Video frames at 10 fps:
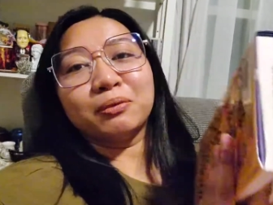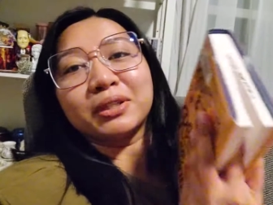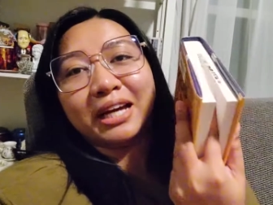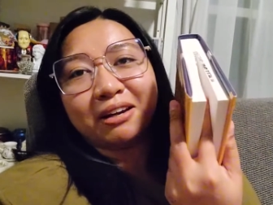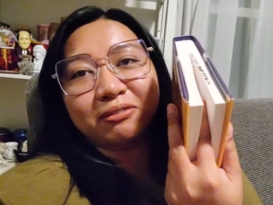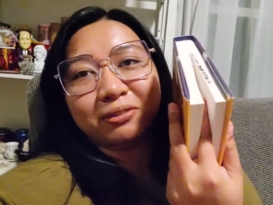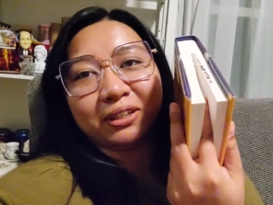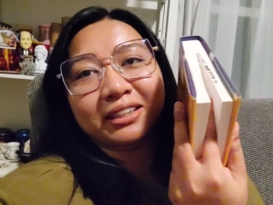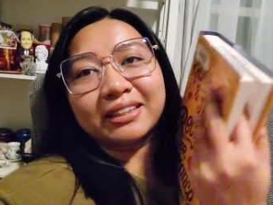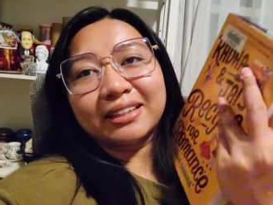with the
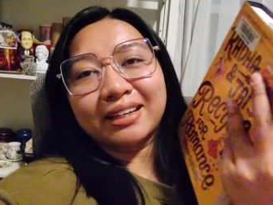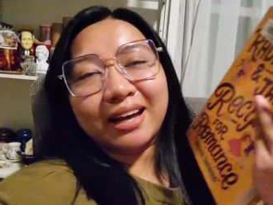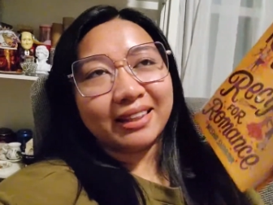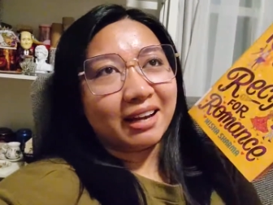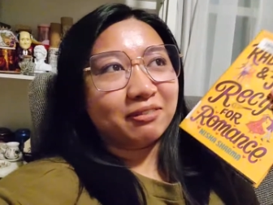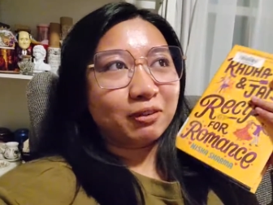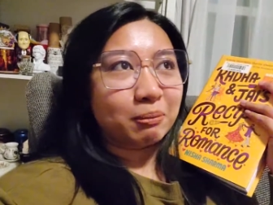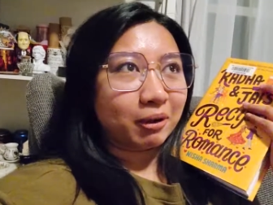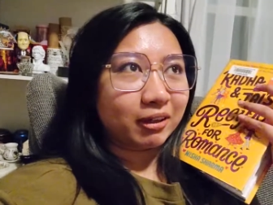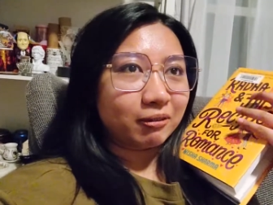halfway, at the halfway
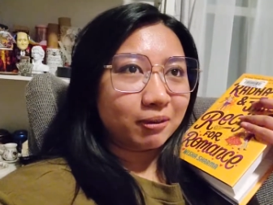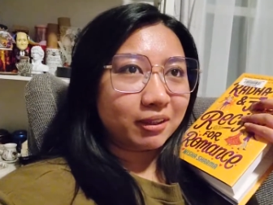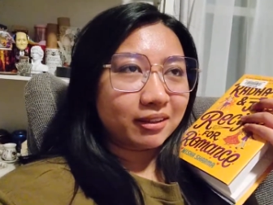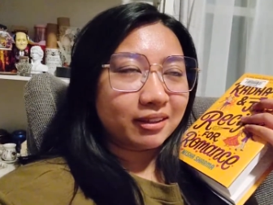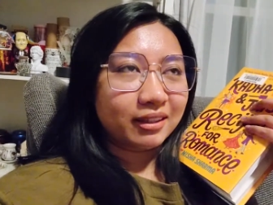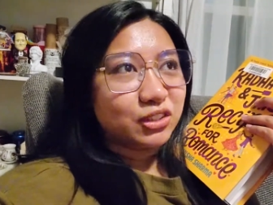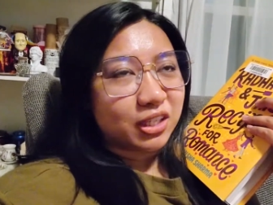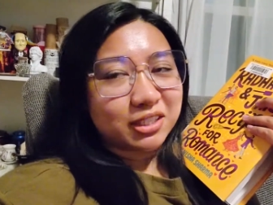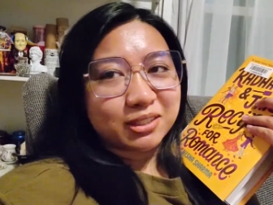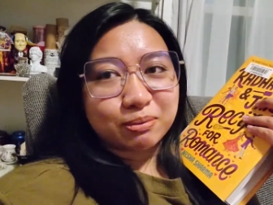mark with
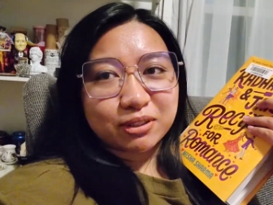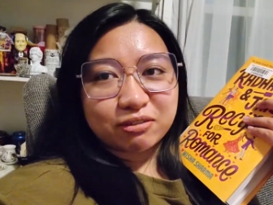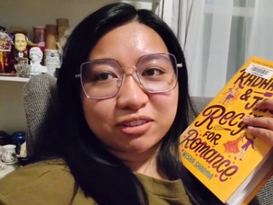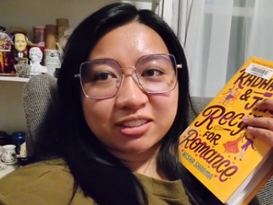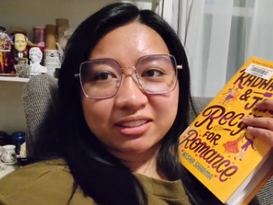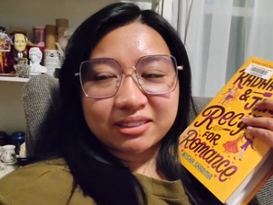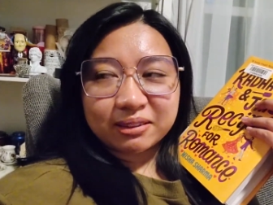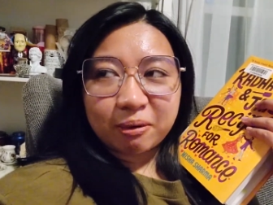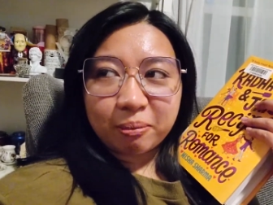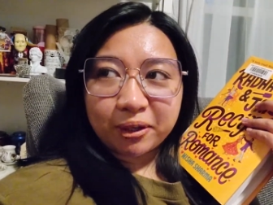Jai specifically.
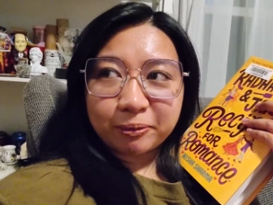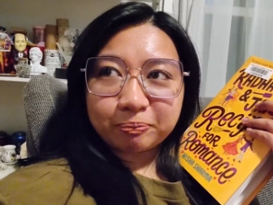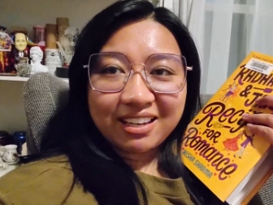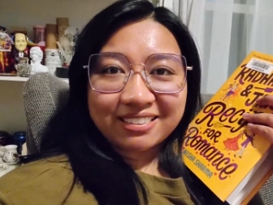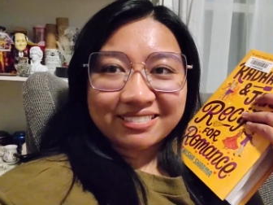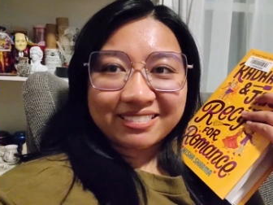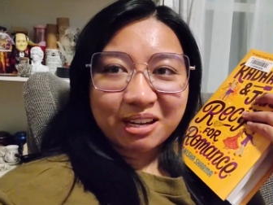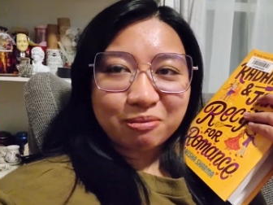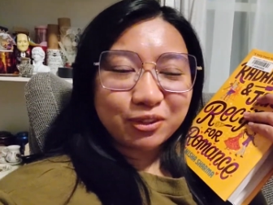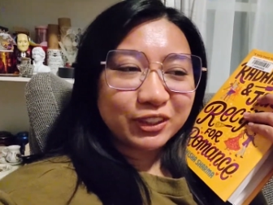But yeah,
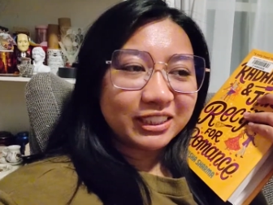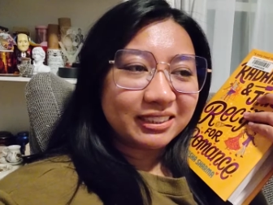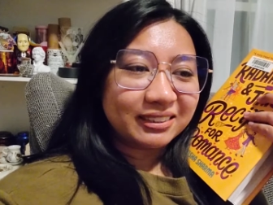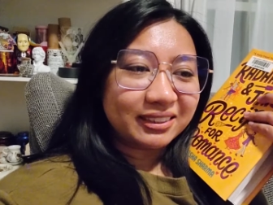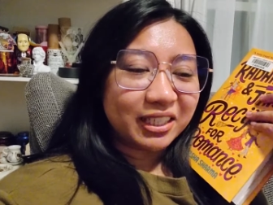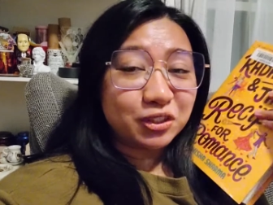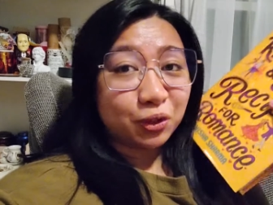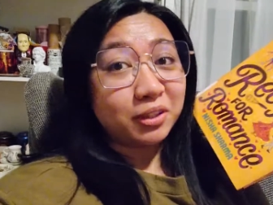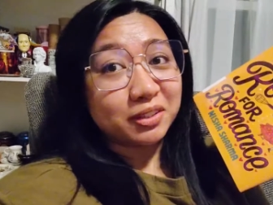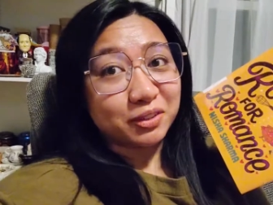I'm really
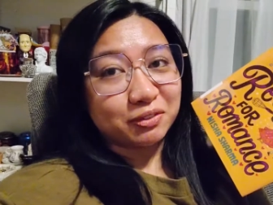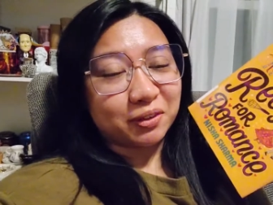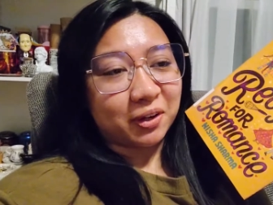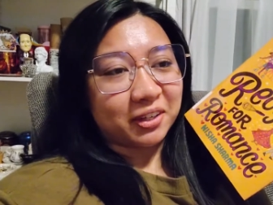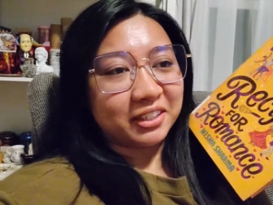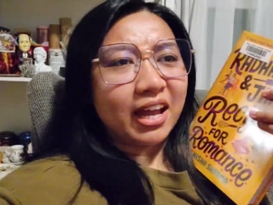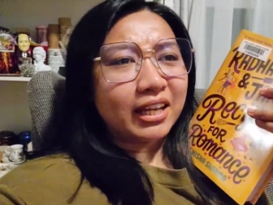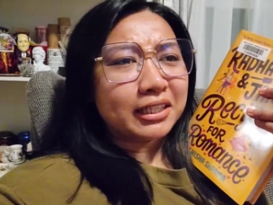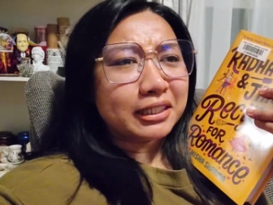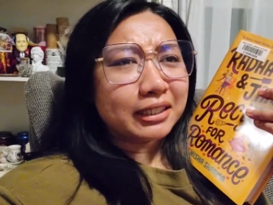enjoying this so far.
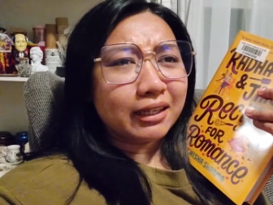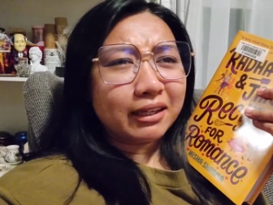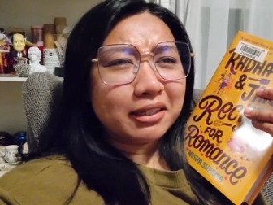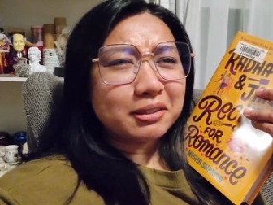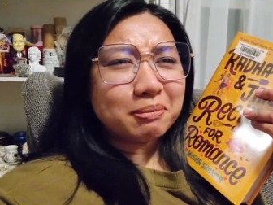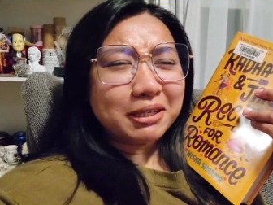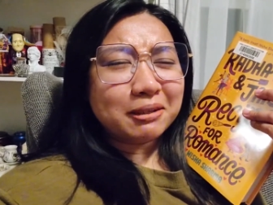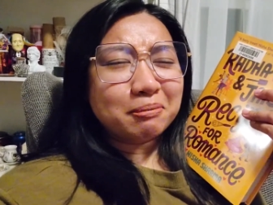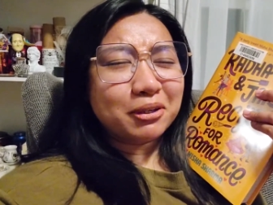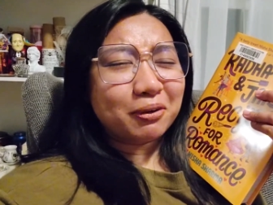And it's
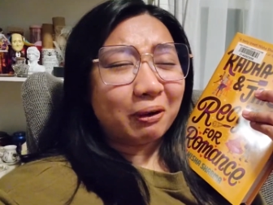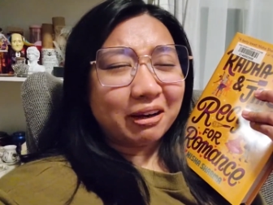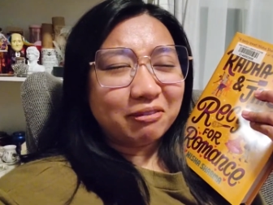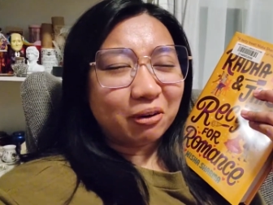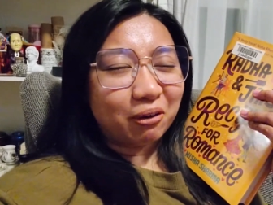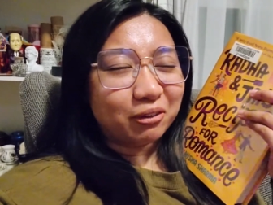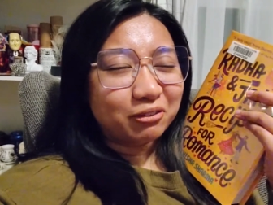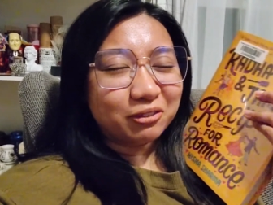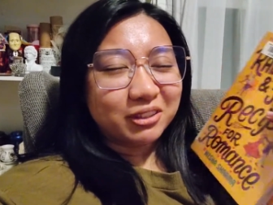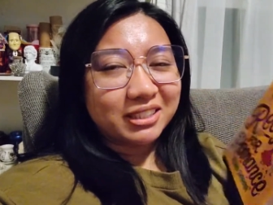making me crave all the
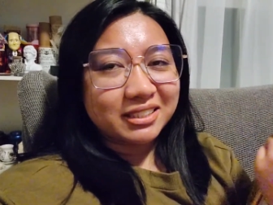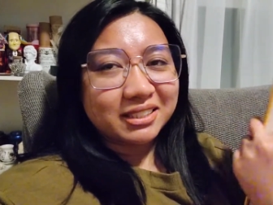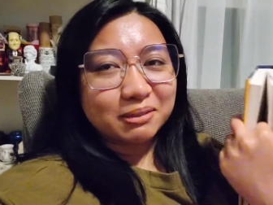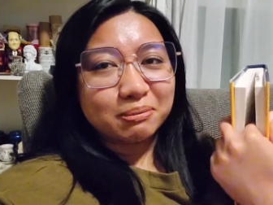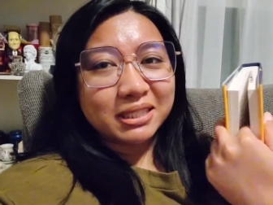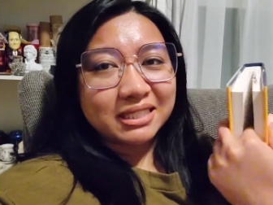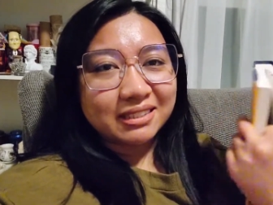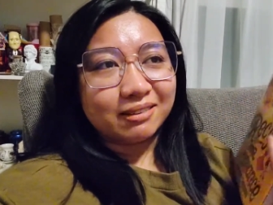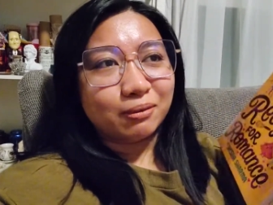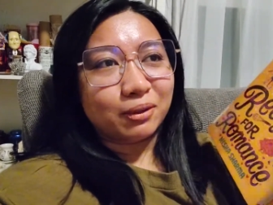food because it's mixed
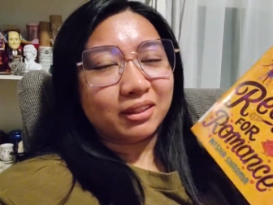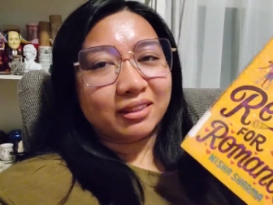in with,